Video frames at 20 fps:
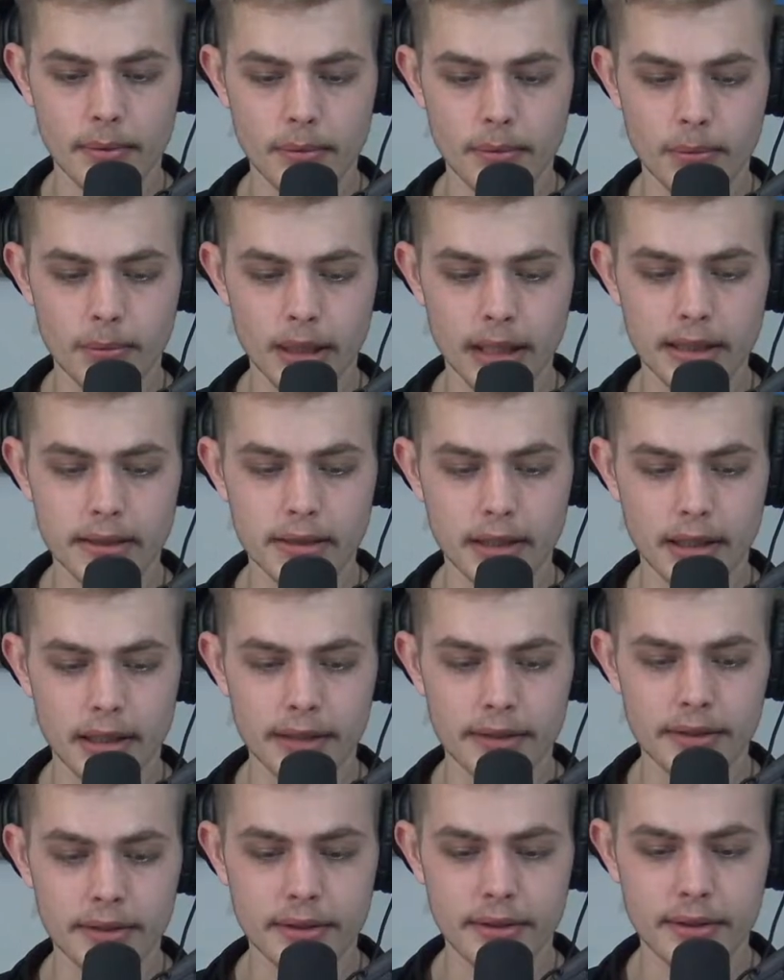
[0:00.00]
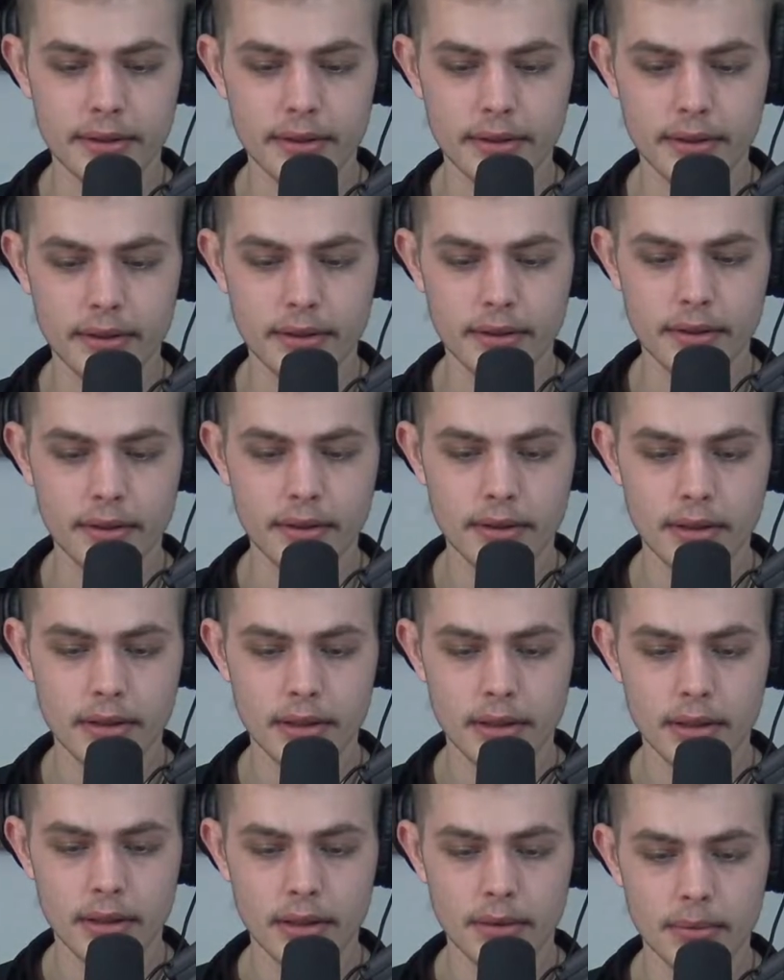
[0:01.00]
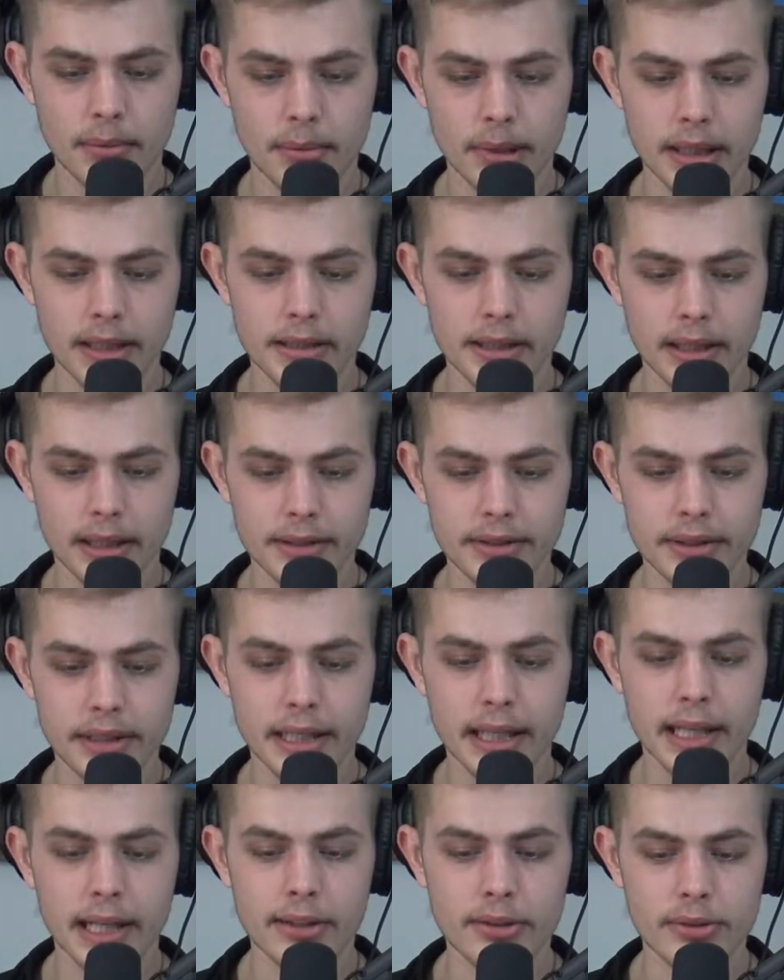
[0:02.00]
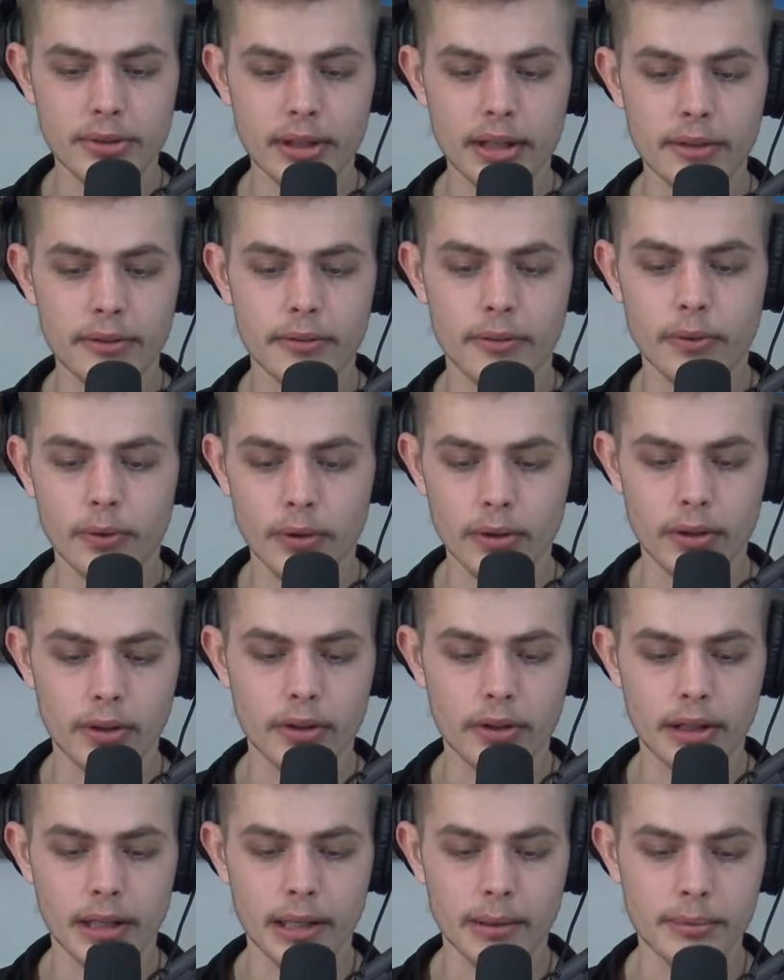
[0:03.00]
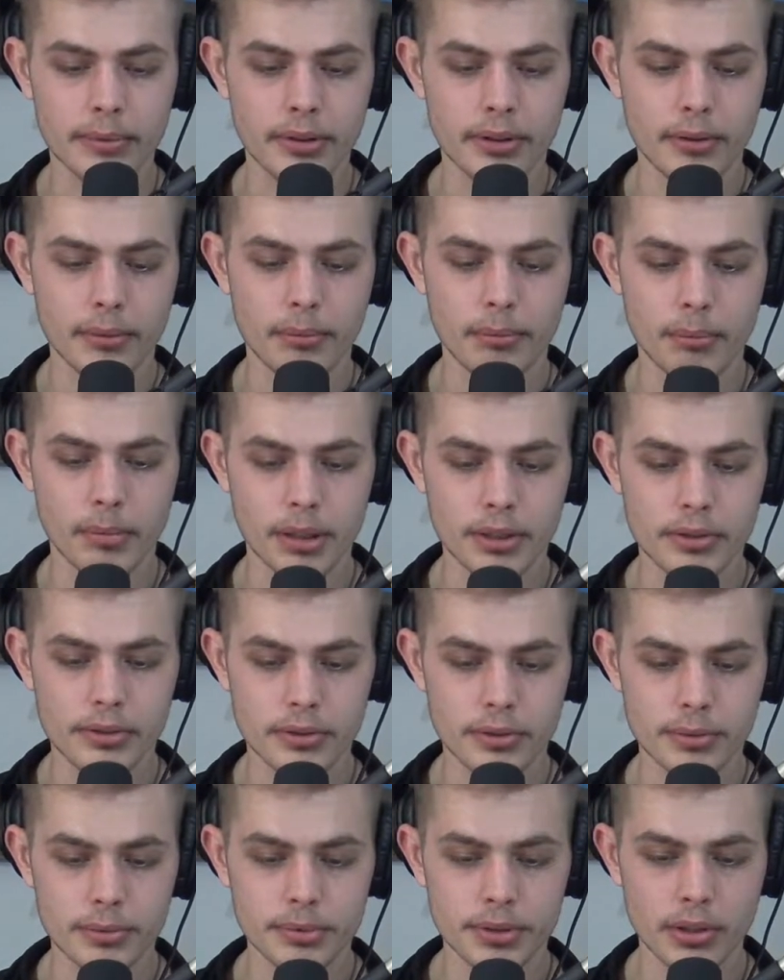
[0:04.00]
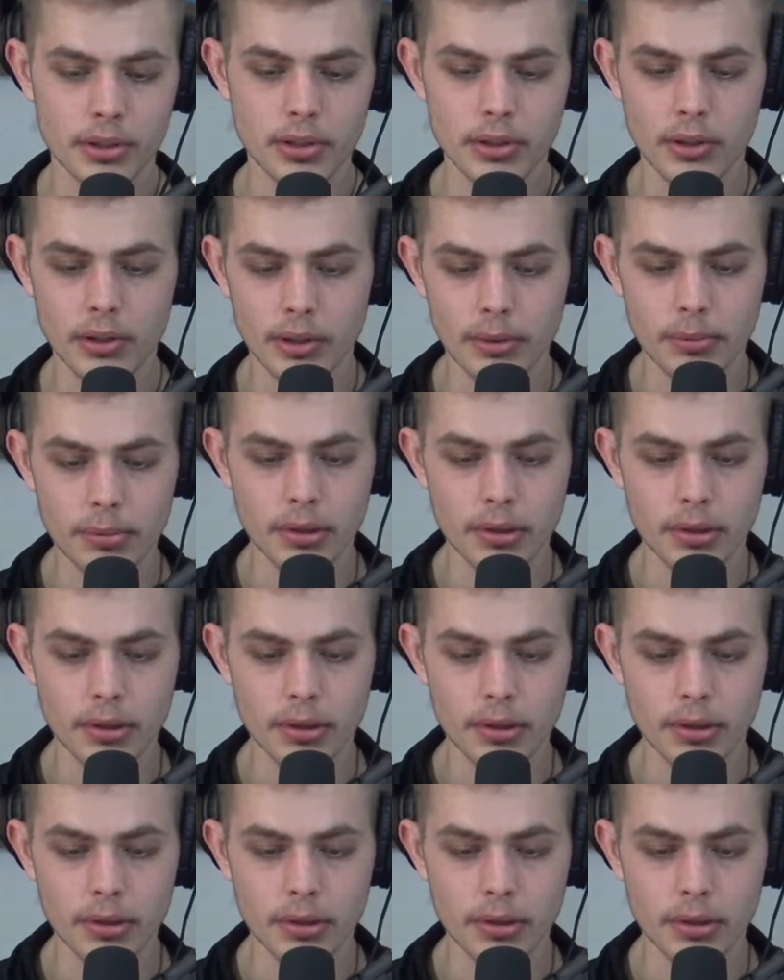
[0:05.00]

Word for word: Mike Tyson. Mike Tyson casually ate four grams of mushrooms on Logan